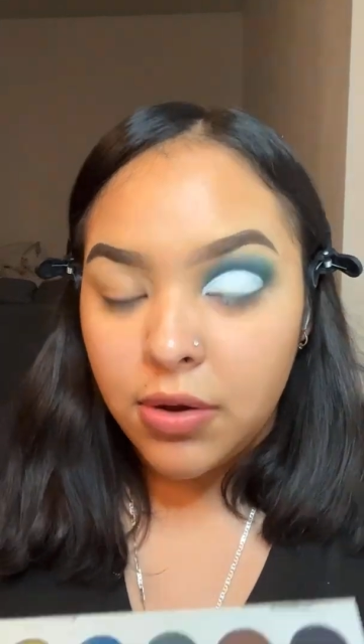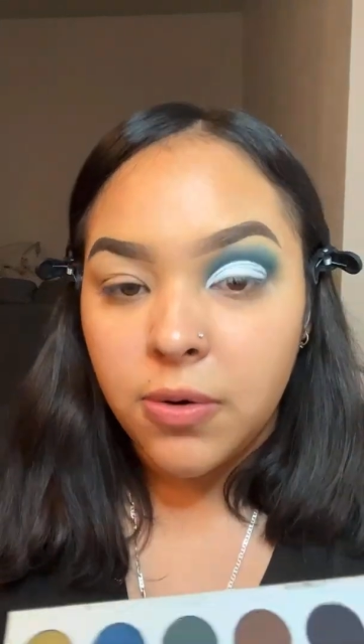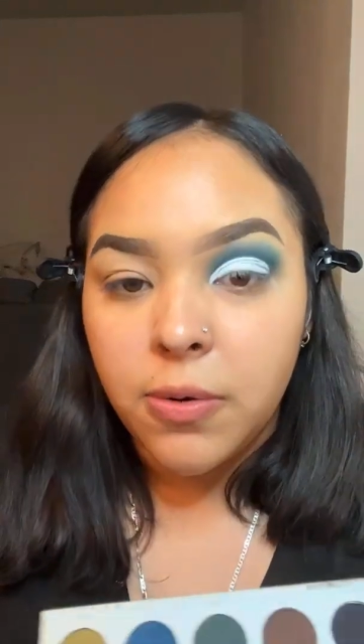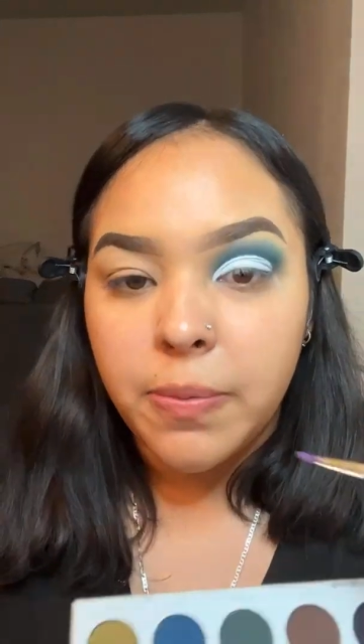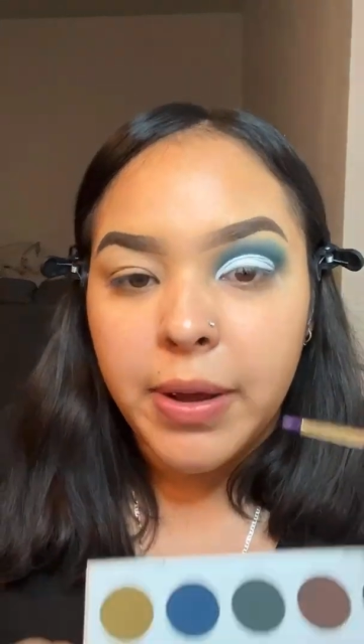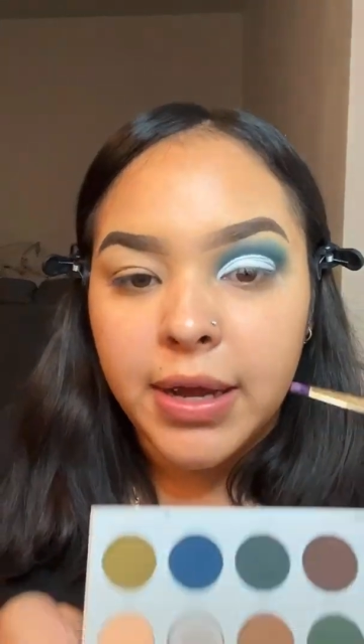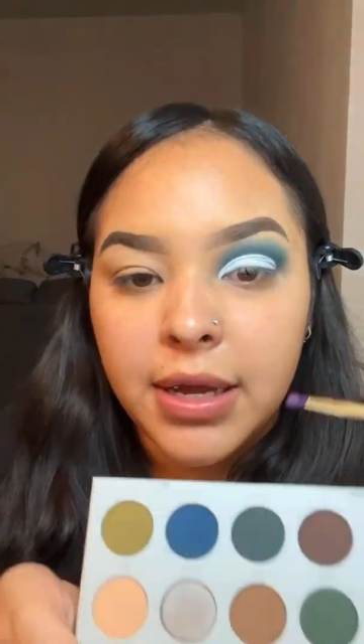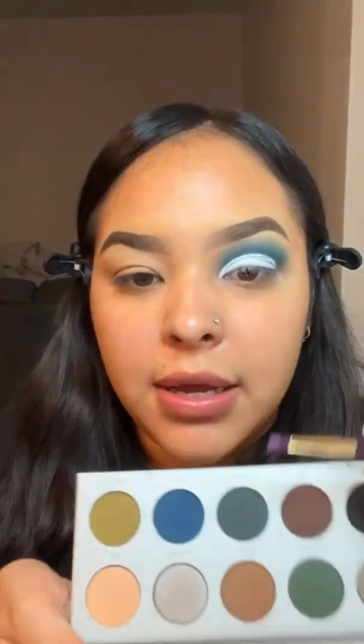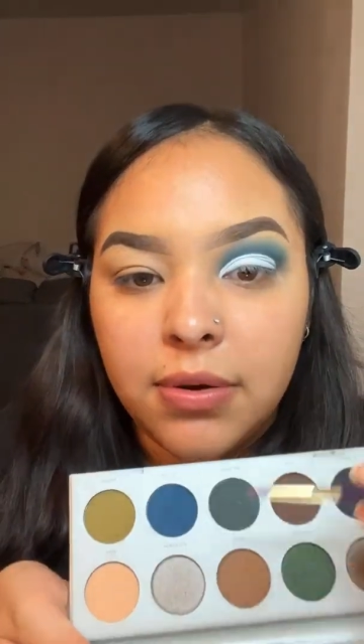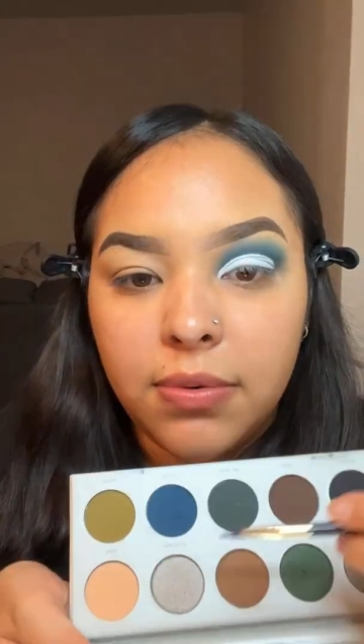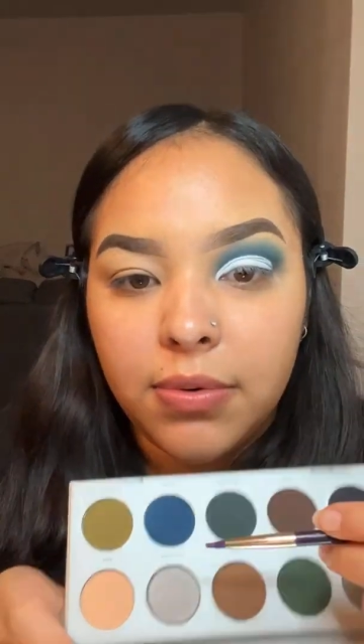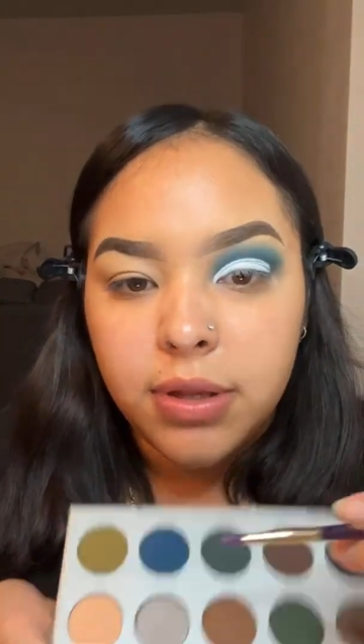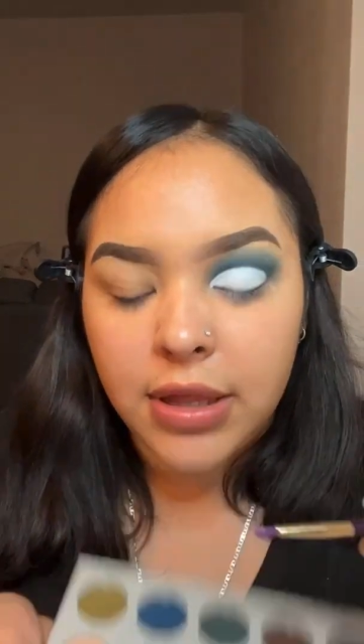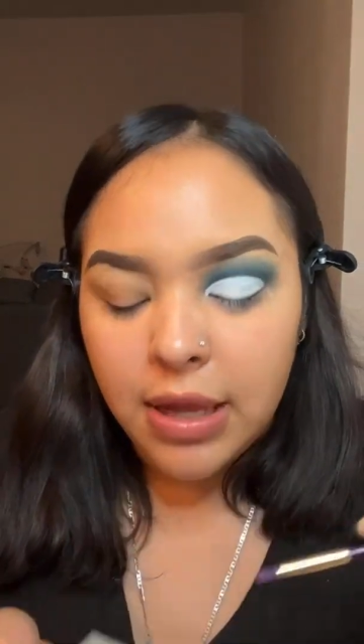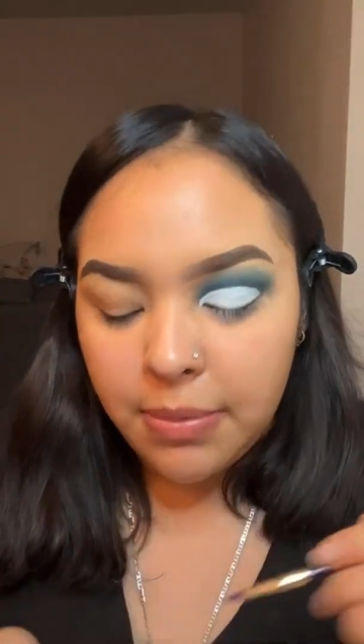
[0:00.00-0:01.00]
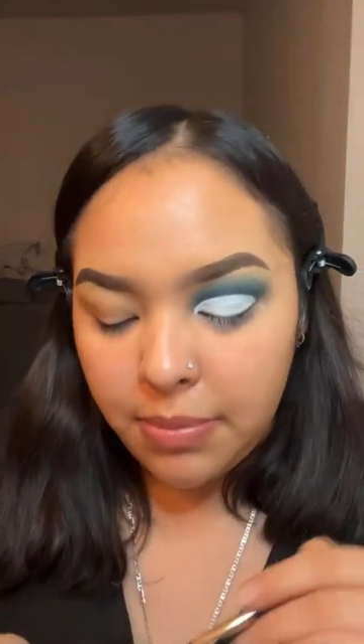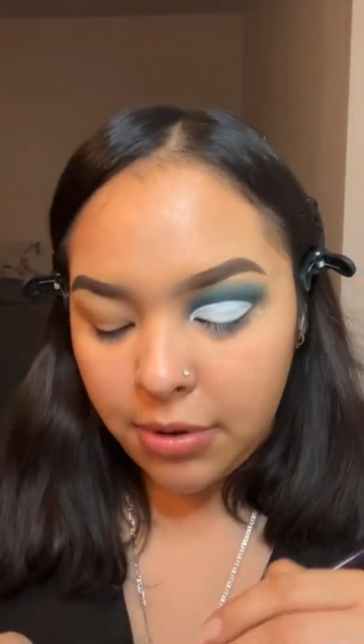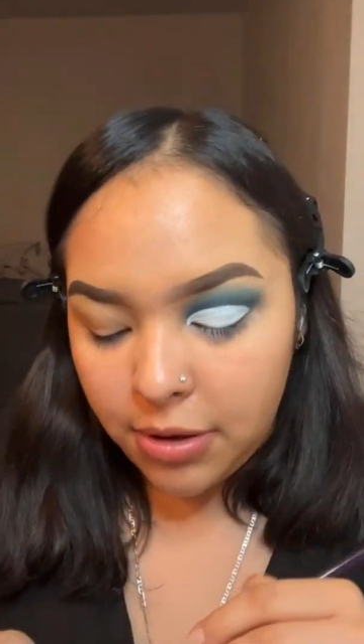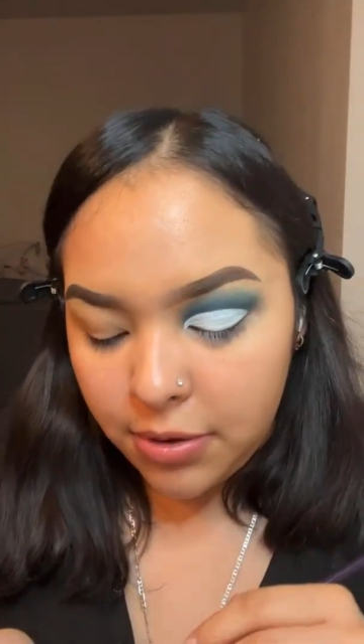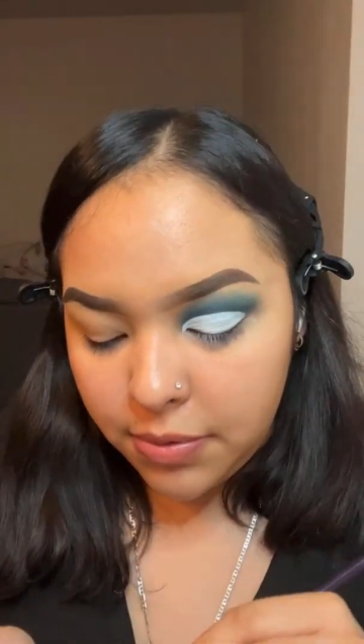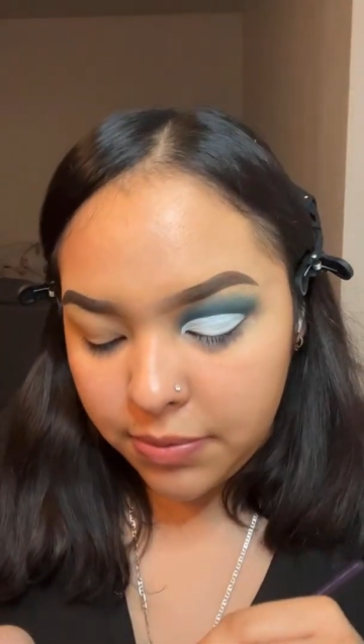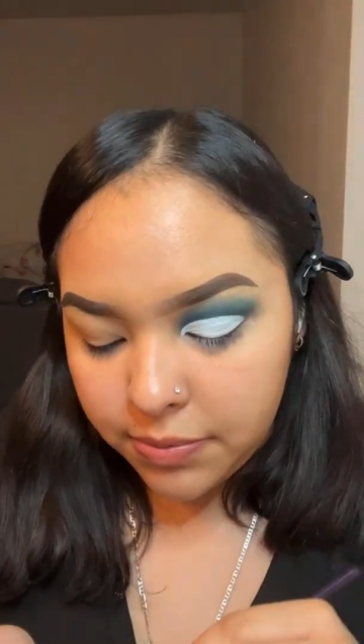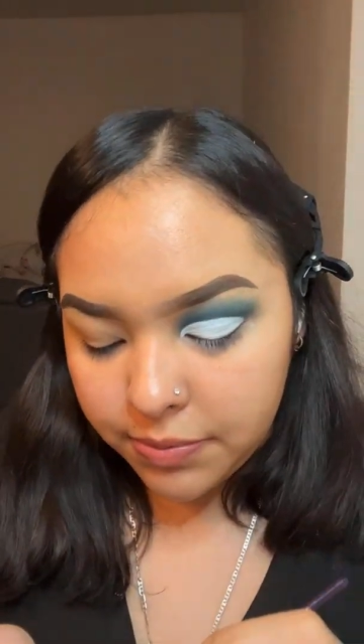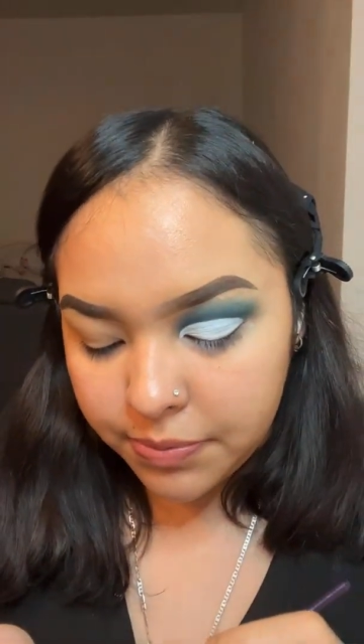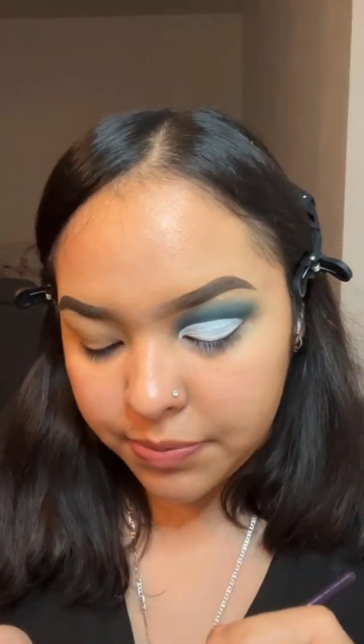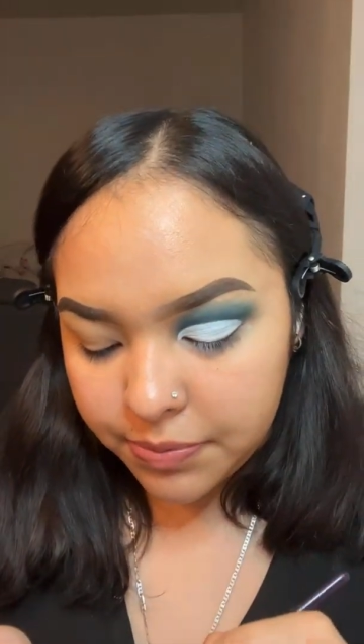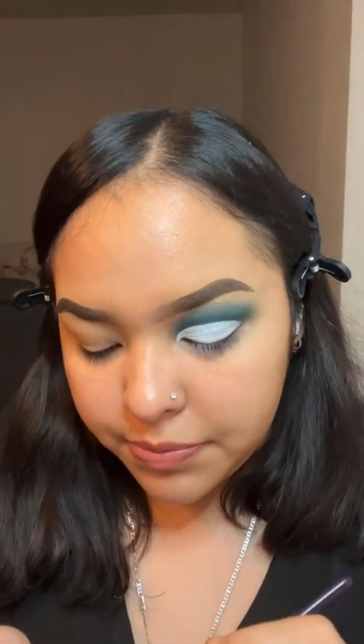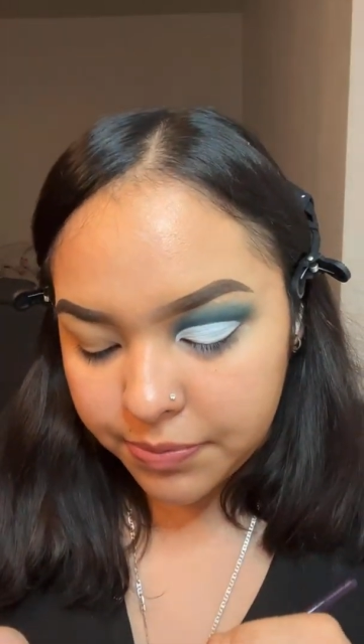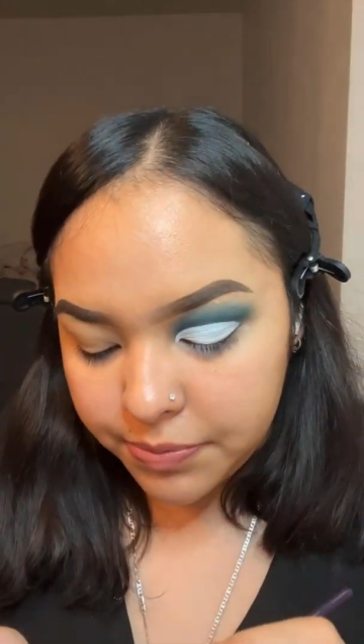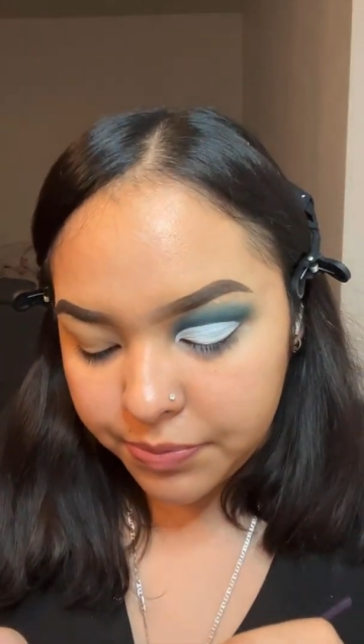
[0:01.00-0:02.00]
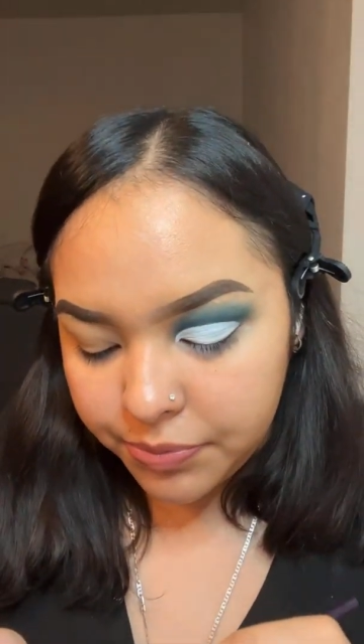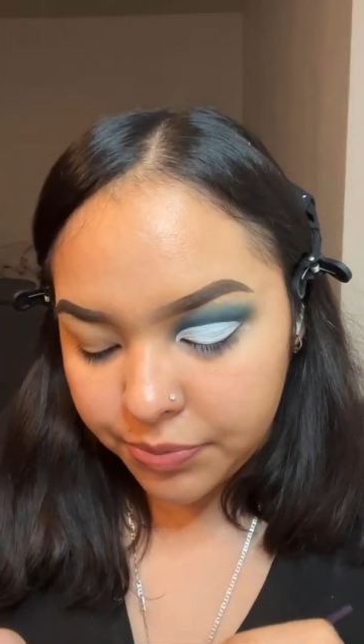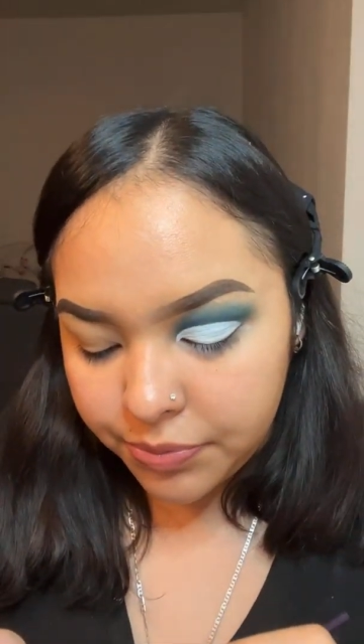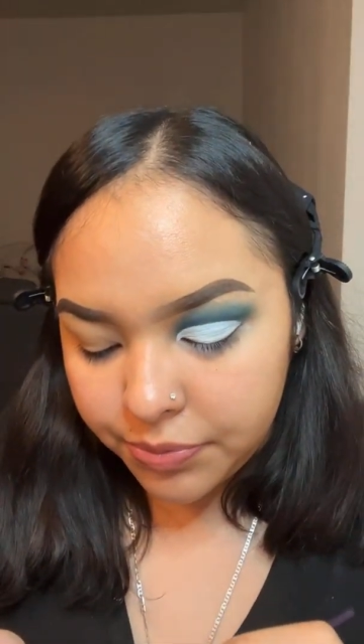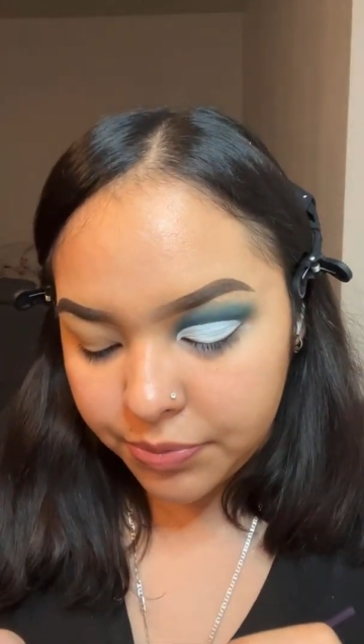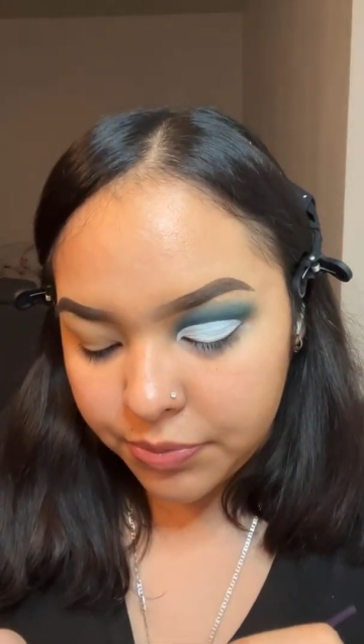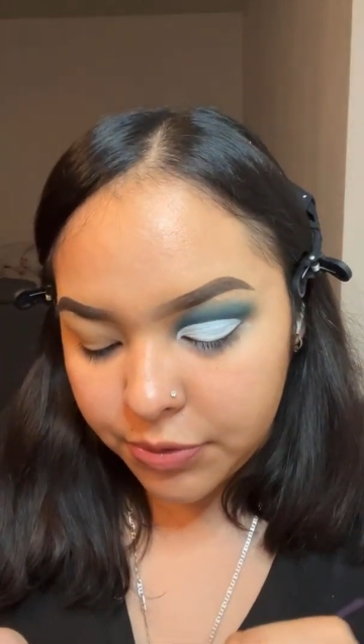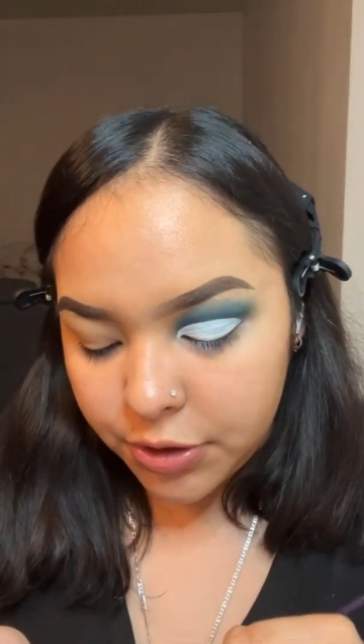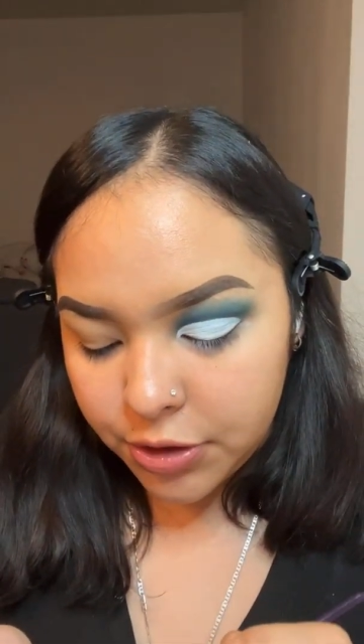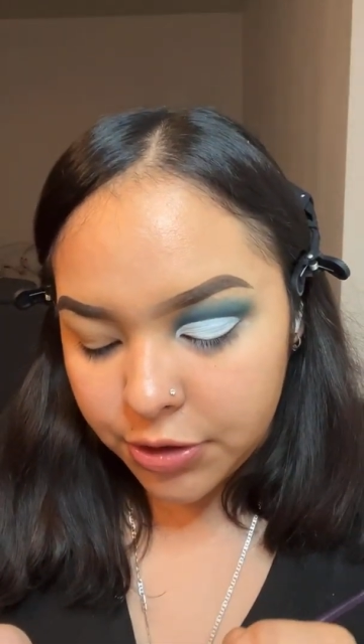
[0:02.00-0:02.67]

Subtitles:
Go back in with that blue. And